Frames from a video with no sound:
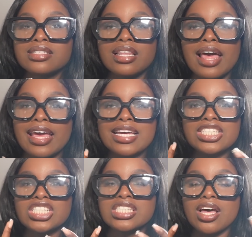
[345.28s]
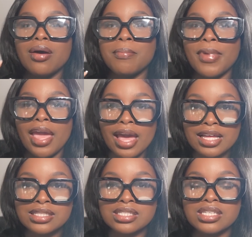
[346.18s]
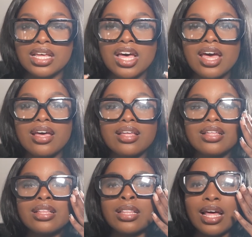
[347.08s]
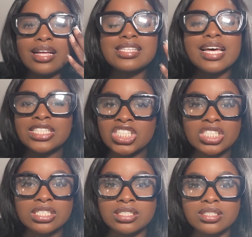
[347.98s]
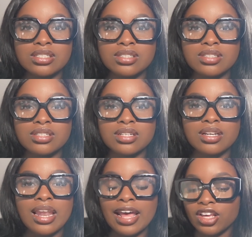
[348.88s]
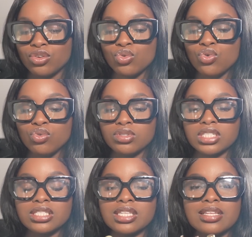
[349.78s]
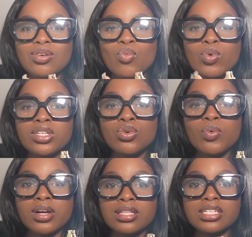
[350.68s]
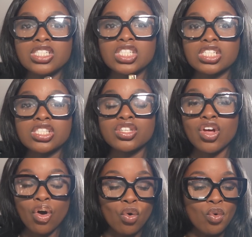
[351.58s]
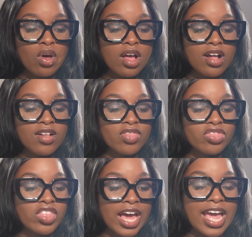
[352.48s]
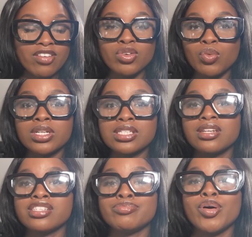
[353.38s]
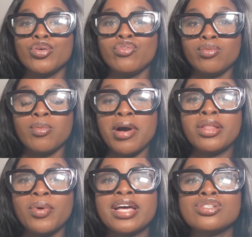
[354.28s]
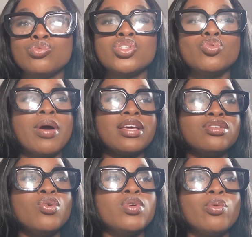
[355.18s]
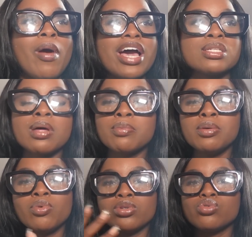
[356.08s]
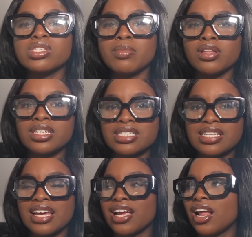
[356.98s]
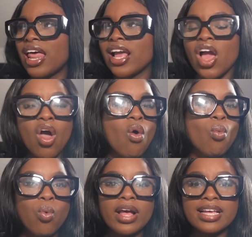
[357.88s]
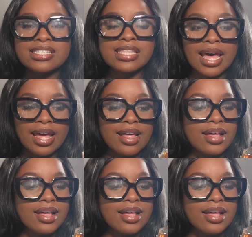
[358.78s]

like, it just commands attention. Like, you just, when you wear this, just know that everyone is gonna smell you from a mile away. As soon as you pass, you know, when you pass by people, you smell their scent, you're like, what is that?